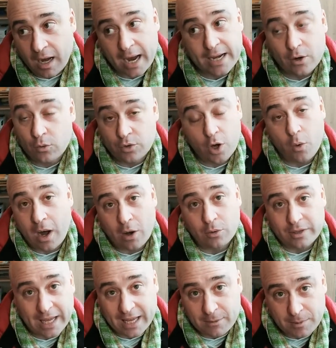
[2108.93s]
I don't know how
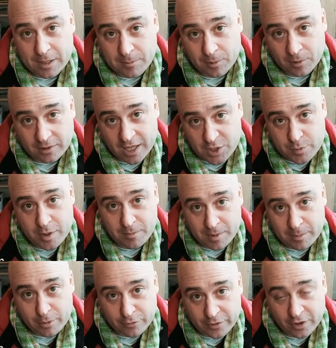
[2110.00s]
gay people and lesbian
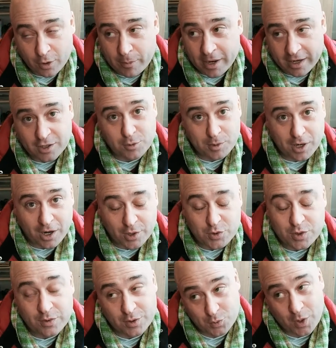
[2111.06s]
people feel about it, to be honest
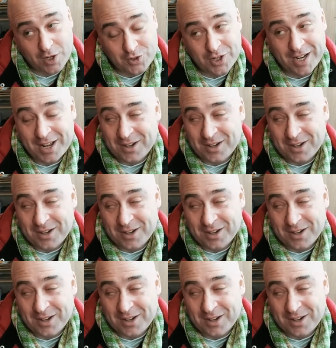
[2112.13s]
with you. That's why I said